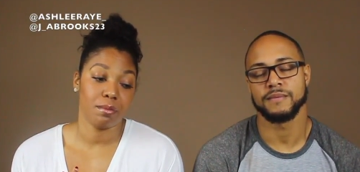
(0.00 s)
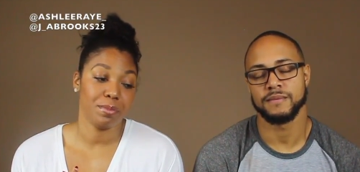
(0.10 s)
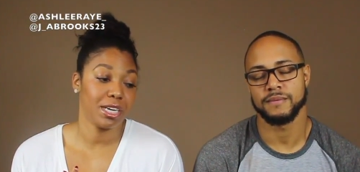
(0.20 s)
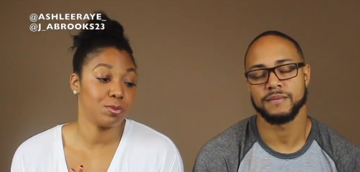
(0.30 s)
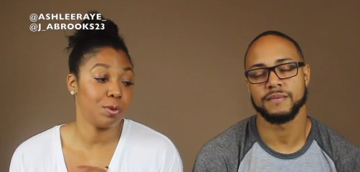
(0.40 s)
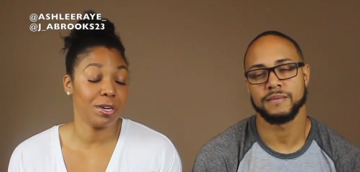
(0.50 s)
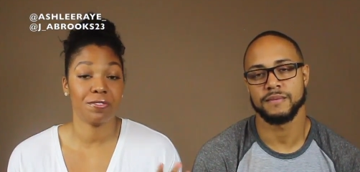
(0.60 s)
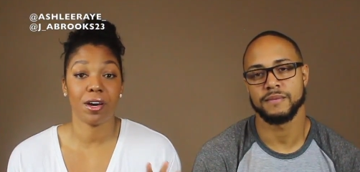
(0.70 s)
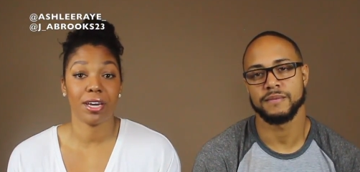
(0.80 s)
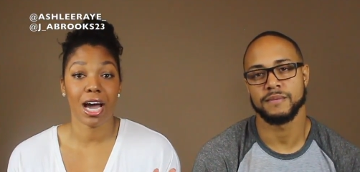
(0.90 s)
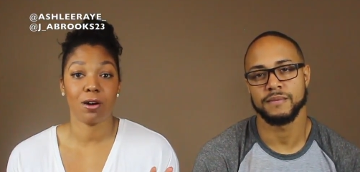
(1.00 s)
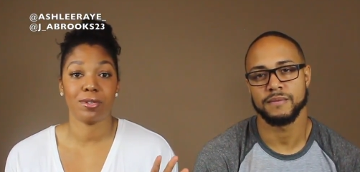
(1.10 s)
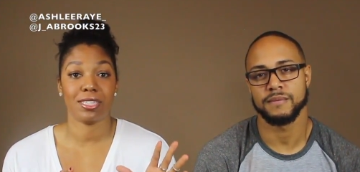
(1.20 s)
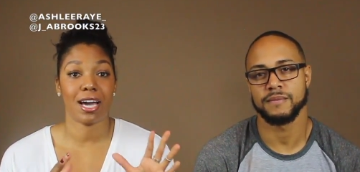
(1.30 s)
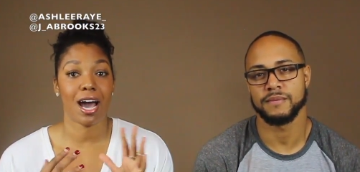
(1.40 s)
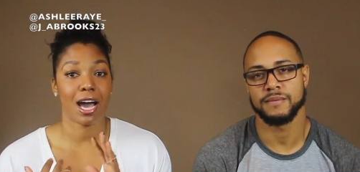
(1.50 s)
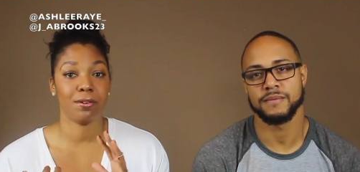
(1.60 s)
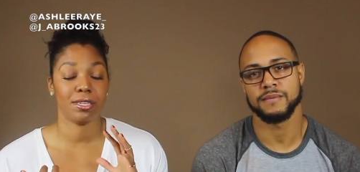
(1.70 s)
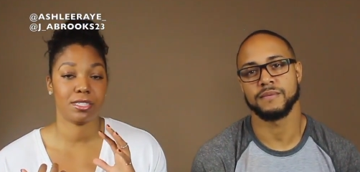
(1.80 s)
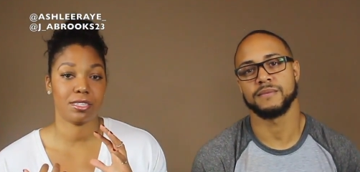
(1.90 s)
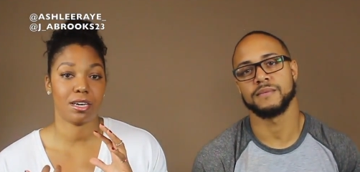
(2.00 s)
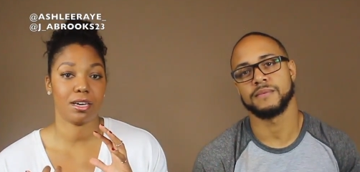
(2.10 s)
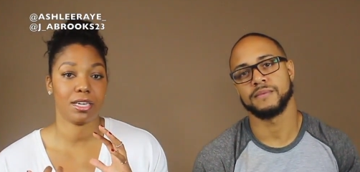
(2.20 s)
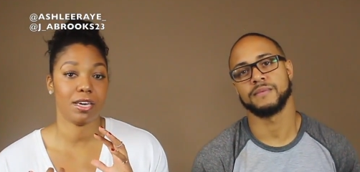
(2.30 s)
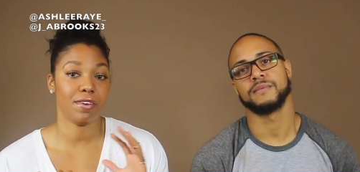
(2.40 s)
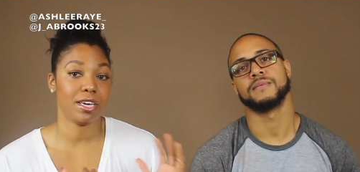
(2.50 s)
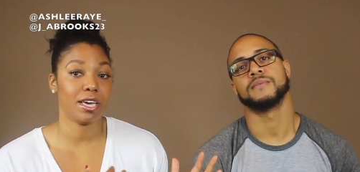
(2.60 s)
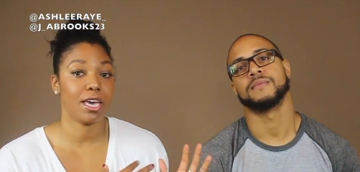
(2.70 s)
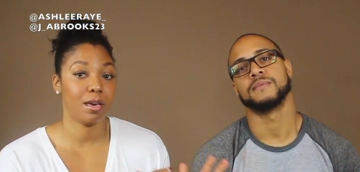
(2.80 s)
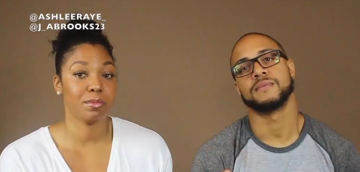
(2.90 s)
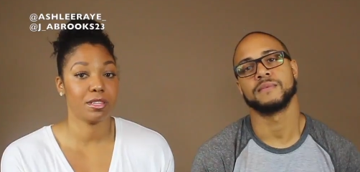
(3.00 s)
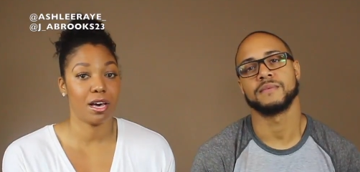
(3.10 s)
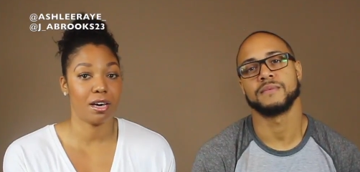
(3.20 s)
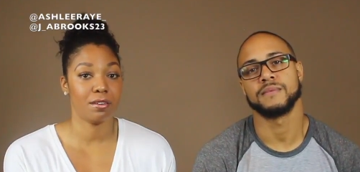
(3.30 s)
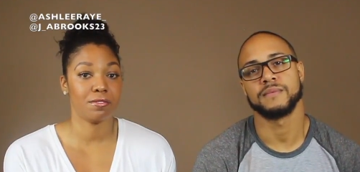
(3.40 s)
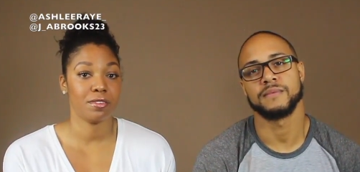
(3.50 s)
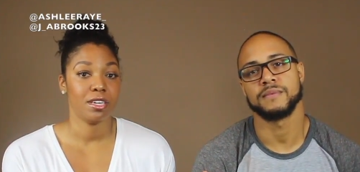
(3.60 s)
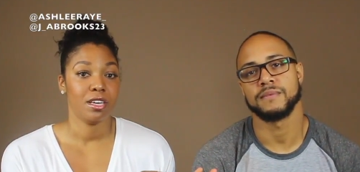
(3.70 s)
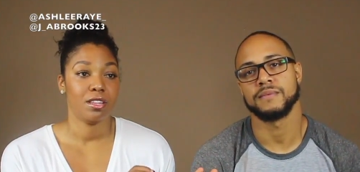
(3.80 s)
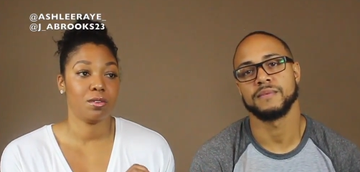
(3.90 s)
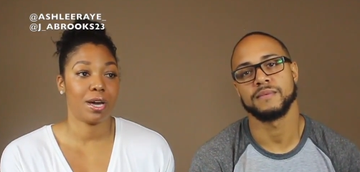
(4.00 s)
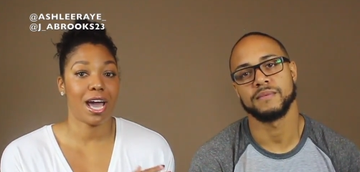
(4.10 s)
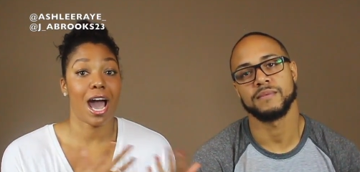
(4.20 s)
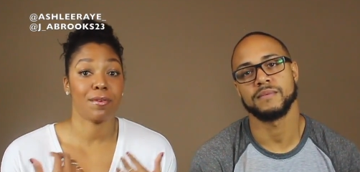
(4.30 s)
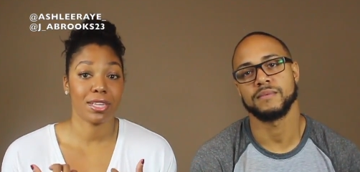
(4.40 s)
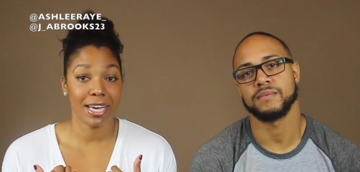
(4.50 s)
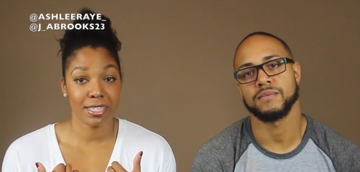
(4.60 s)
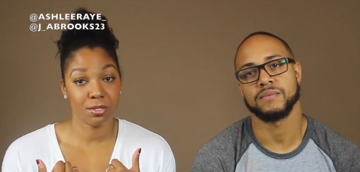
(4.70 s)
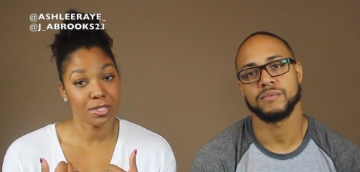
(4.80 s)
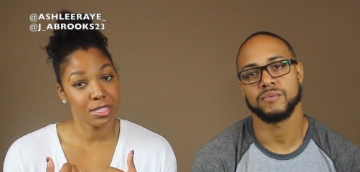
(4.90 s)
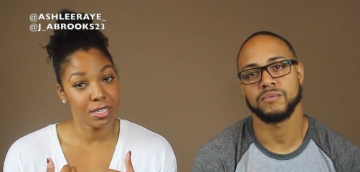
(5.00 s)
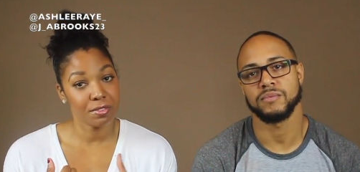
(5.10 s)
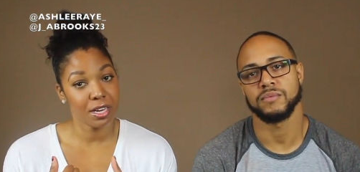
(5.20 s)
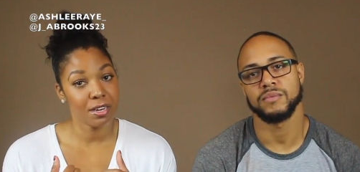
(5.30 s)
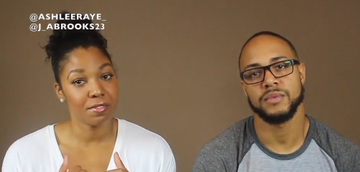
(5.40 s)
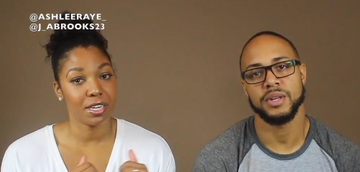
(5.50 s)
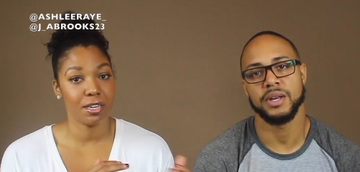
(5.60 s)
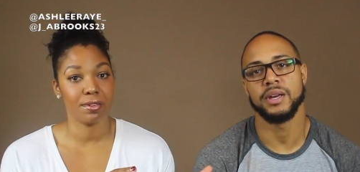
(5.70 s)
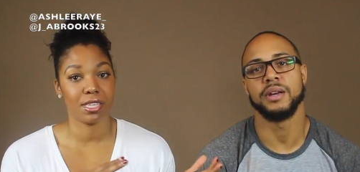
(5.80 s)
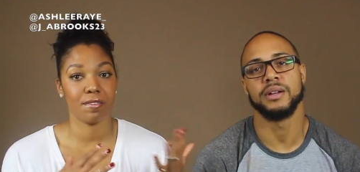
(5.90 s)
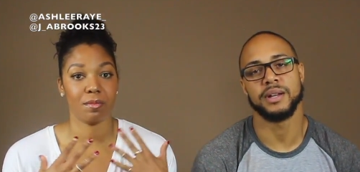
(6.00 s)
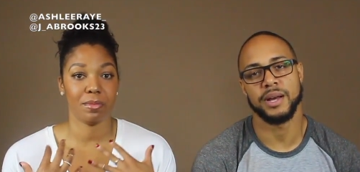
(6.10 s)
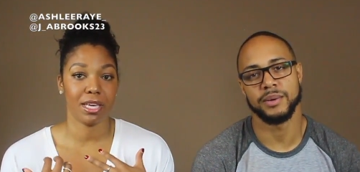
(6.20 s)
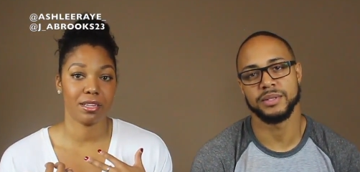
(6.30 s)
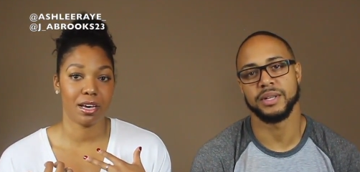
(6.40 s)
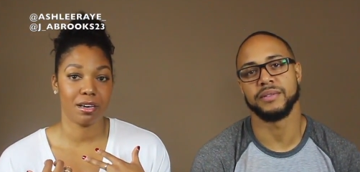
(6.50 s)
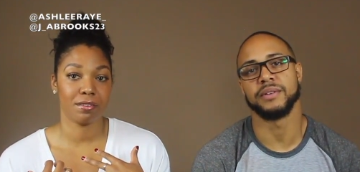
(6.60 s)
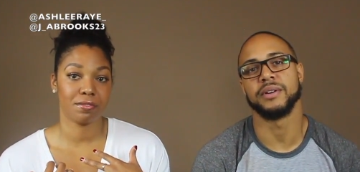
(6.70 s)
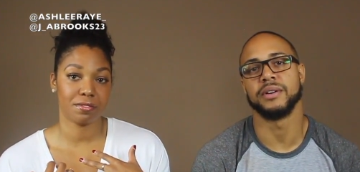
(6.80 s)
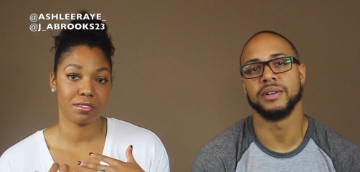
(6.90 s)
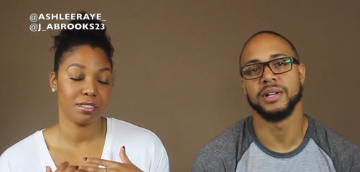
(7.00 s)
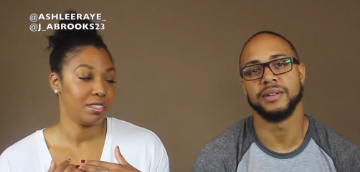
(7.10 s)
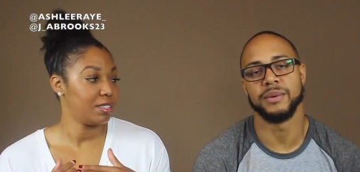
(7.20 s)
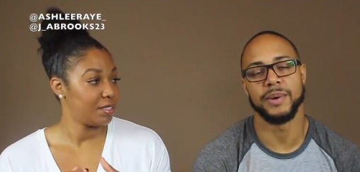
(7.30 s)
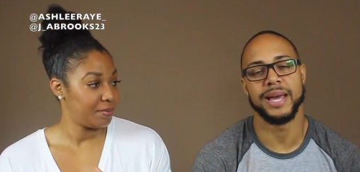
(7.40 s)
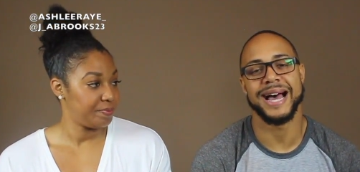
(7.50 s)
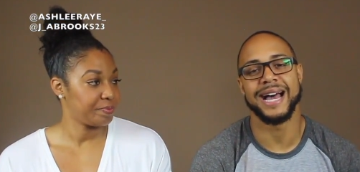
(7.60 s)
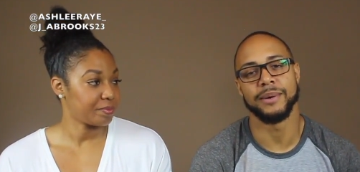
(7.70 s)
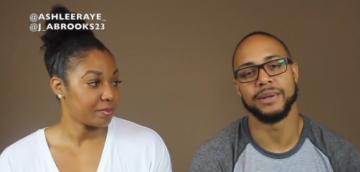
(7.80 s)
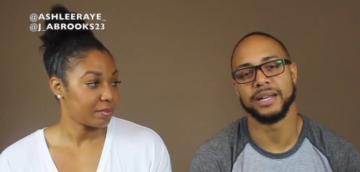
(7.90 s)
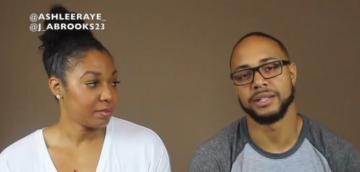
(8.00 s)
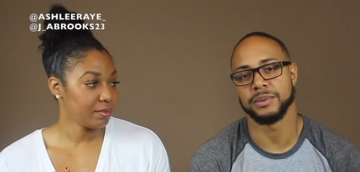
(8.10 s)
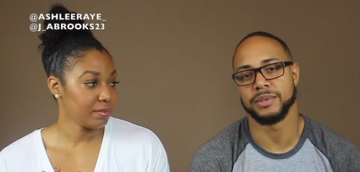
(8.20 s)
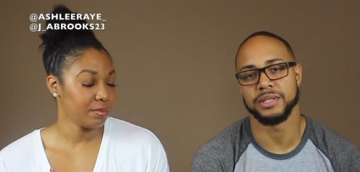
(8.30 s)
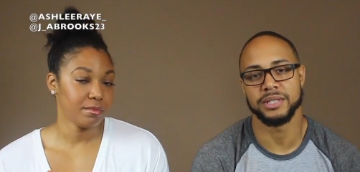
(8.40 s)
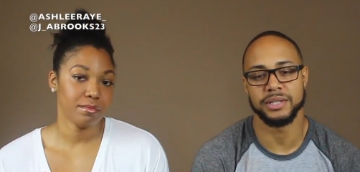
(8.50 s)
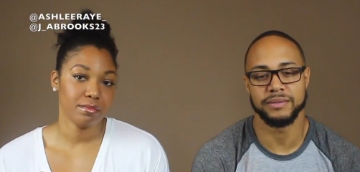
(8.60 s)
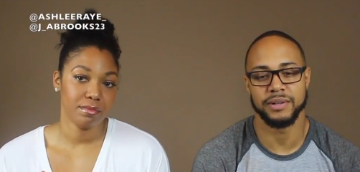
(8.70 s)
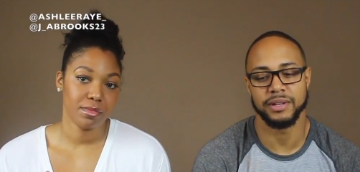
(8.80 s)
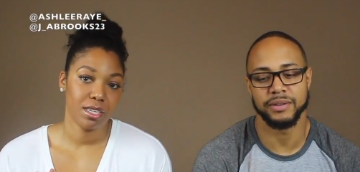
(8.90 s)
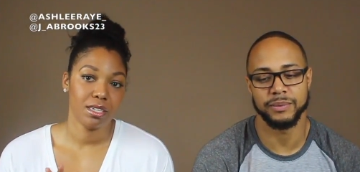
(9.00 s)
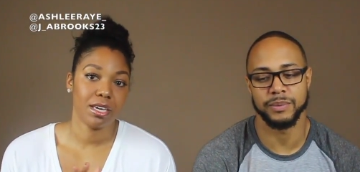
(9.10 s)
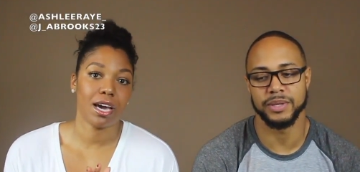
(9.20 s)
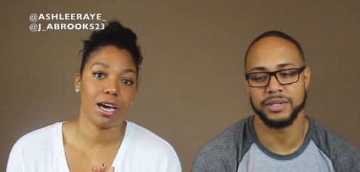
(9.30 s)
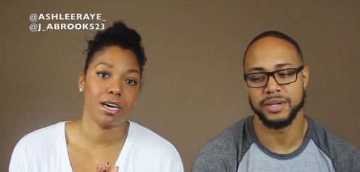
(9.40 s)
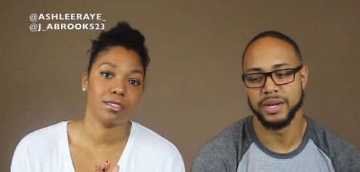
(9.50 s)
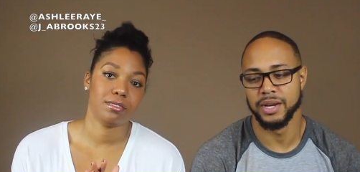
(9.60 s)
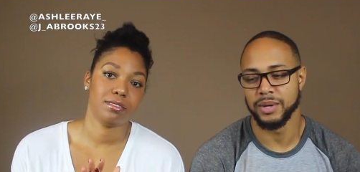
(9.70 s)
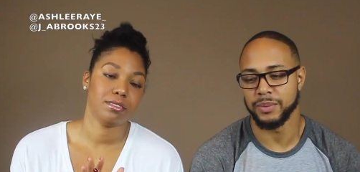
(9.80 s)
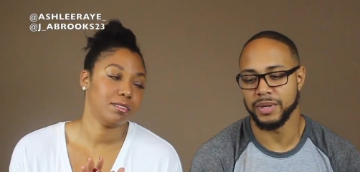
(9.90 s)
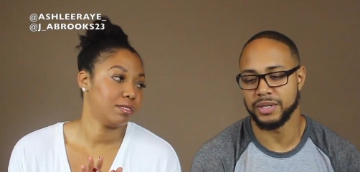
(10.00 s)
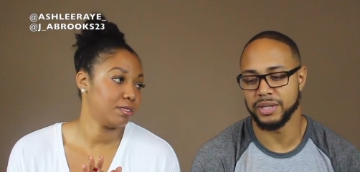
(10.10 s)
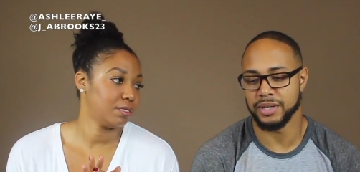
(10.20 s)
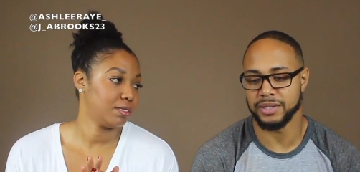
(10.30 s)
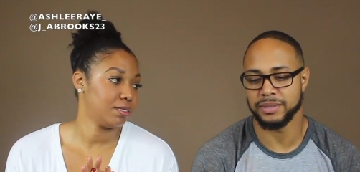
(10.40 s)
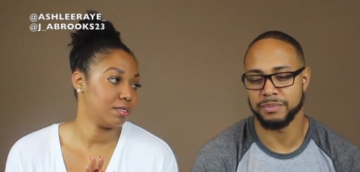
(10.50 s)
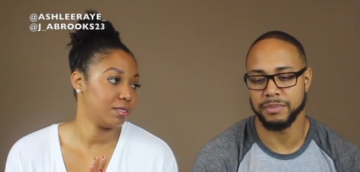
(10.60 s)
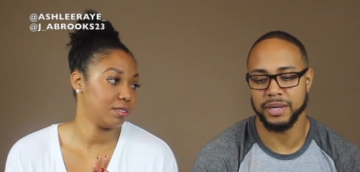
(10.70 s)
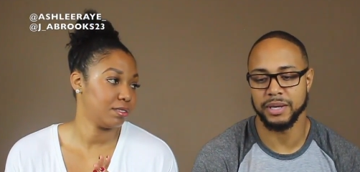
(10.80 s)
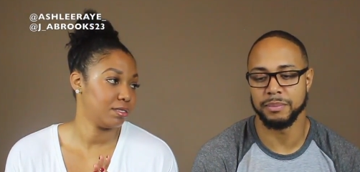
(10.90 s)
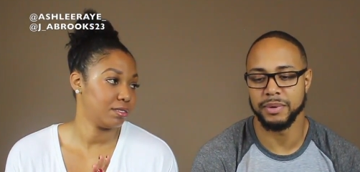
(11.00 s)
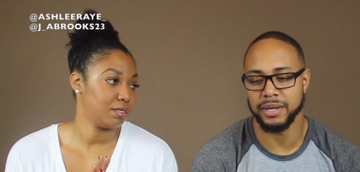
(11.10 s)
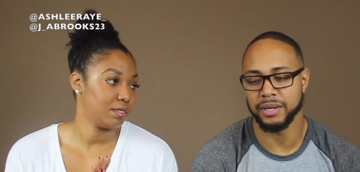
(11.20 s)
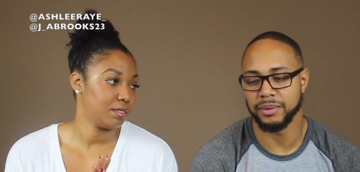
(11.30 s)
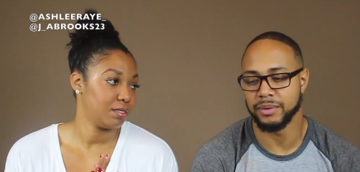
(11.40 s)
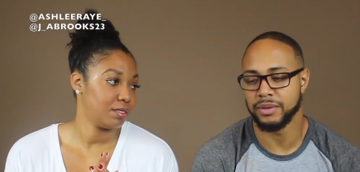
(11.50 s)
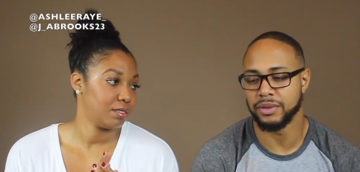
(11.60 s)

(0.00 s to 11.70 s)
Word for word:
Speaker 1: Because what we found out was that I was giving him love the way I would like to receive love, and
Speaker 2: he was giving me love. Her love the way I would like to receive love.
Speaker 1: Yeah.
Speaker 2: Which is me being